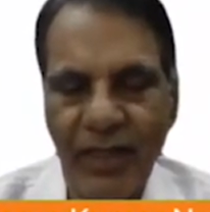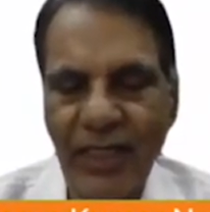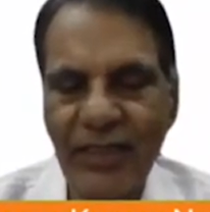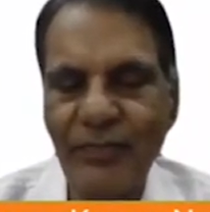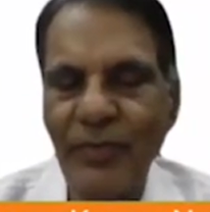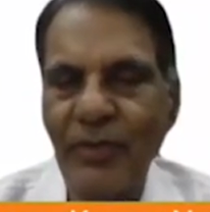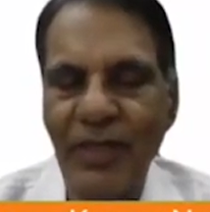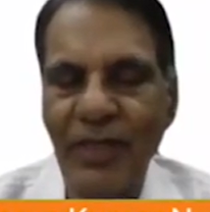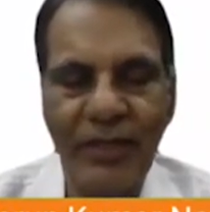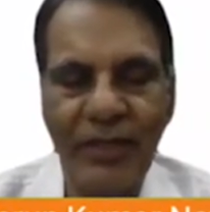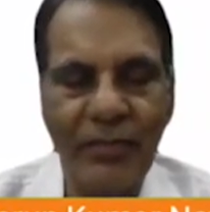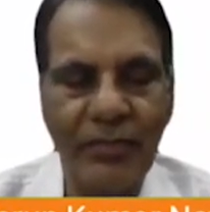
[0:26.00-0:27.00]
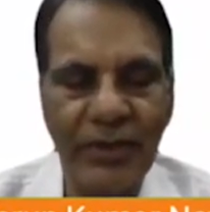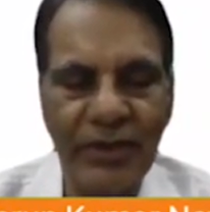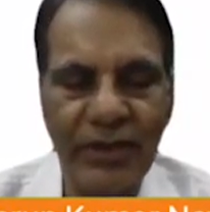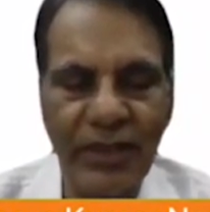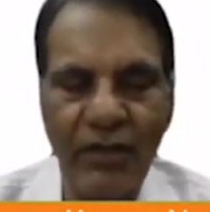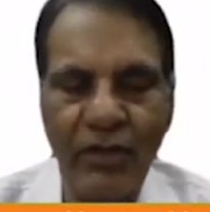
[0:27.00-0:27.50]
As per my
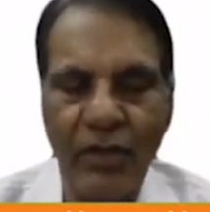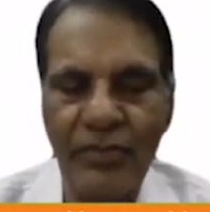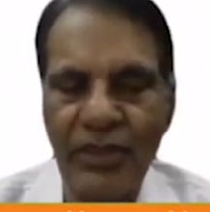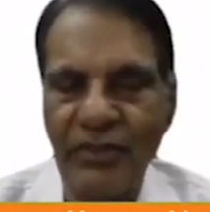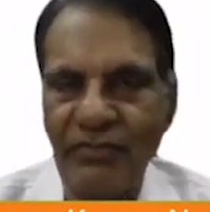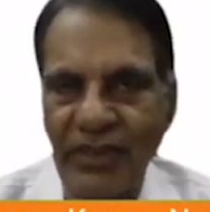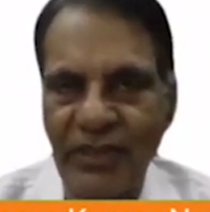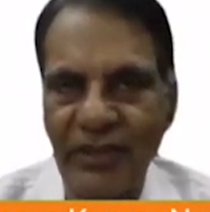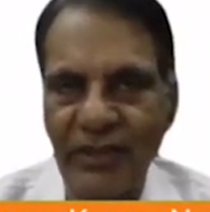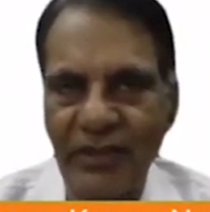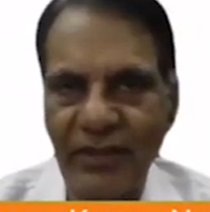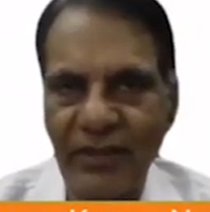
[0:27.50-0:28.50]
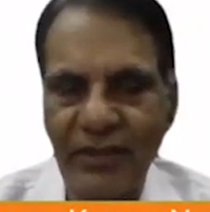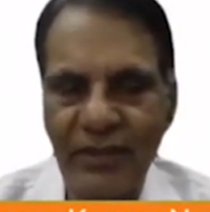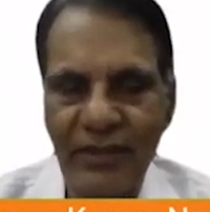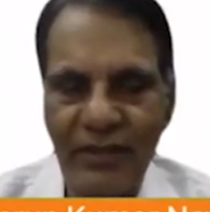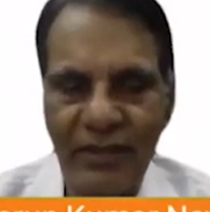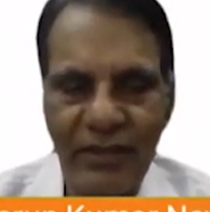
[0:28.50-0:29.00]
personal observation,
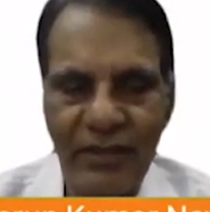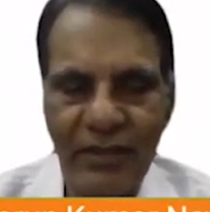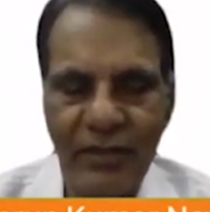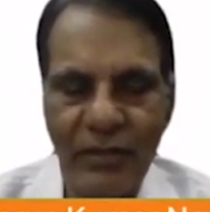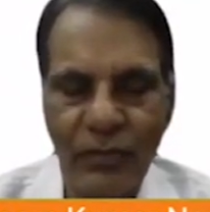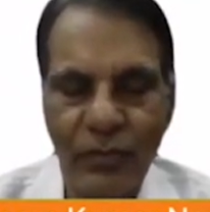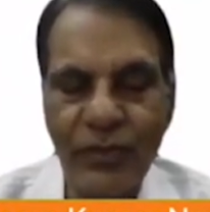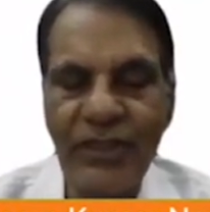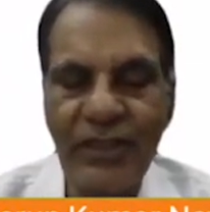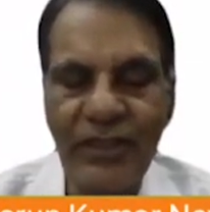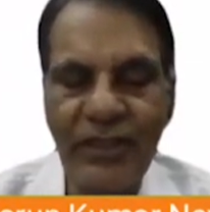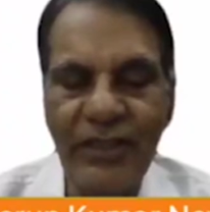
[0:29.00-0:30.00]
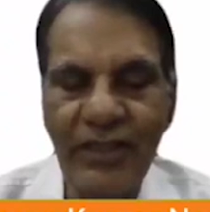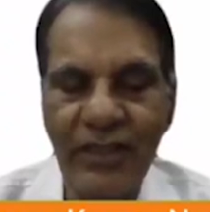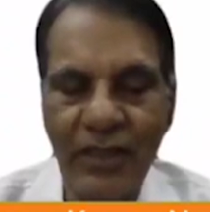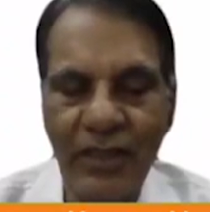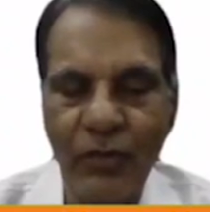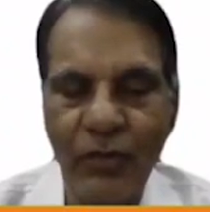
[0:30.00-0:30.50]
OCT
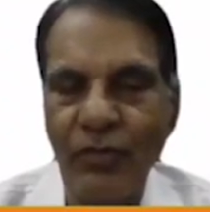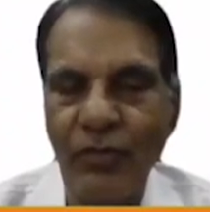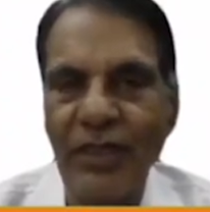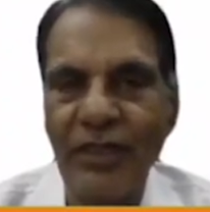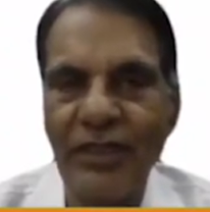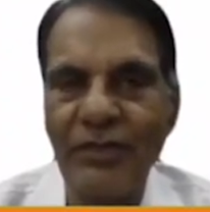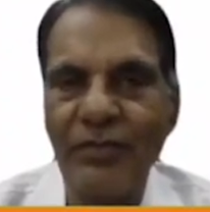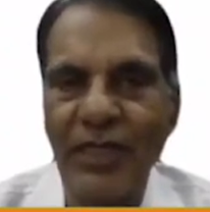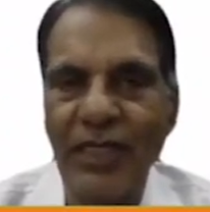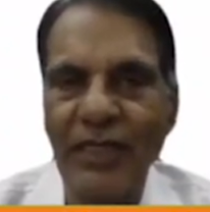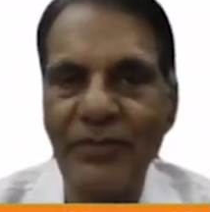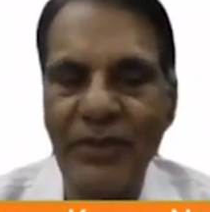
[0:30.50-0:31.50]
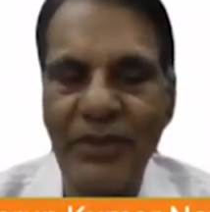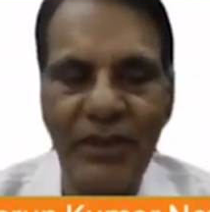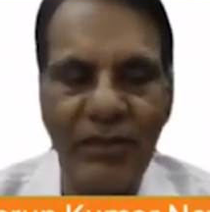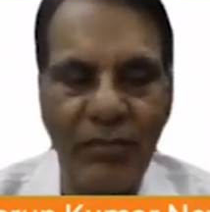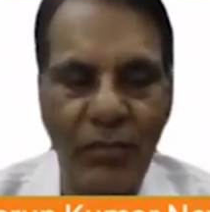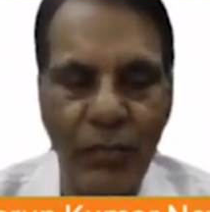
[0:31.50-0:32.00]
in glaucoma is perhaps
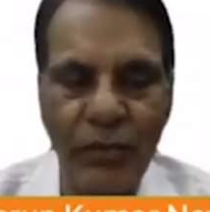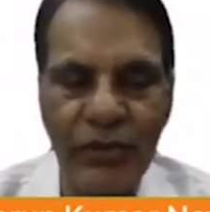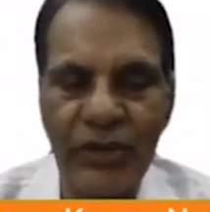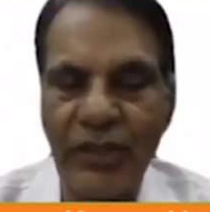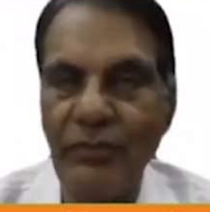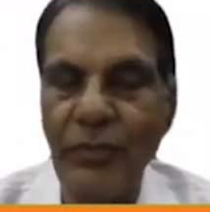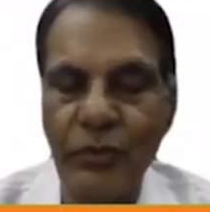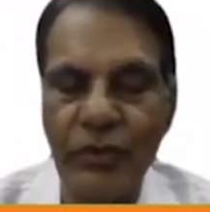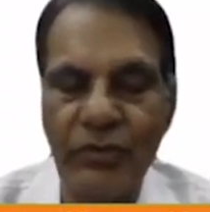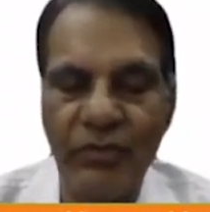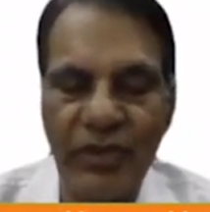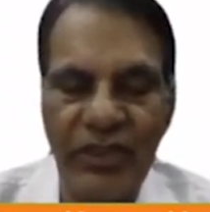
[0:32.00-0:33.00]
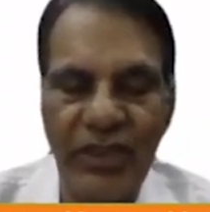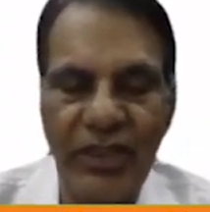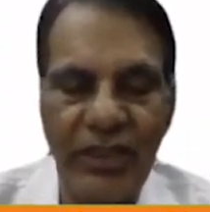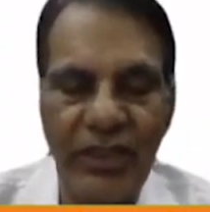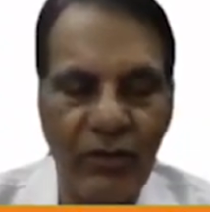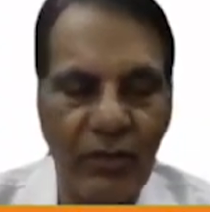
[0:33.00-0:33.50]
the most abused
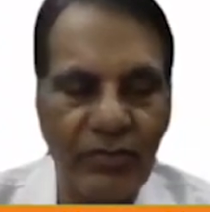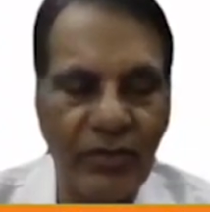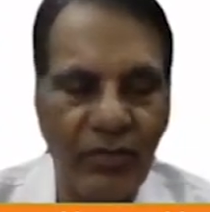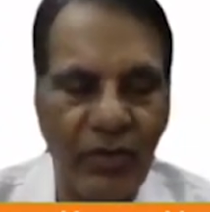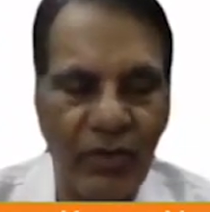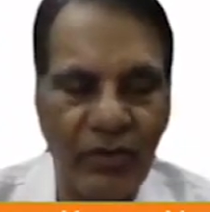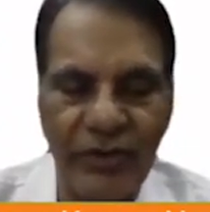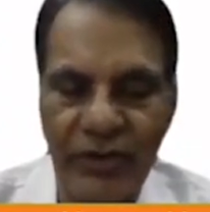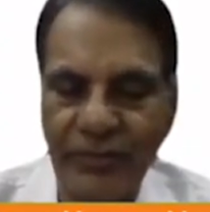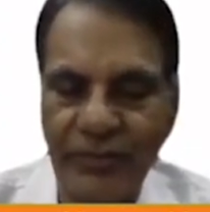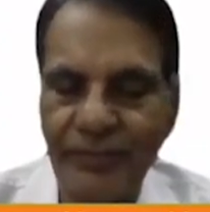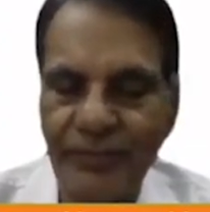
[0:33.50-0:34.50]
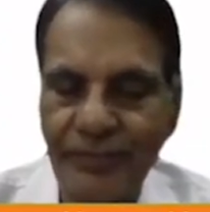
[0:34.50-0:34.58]
machine in ophthalmology.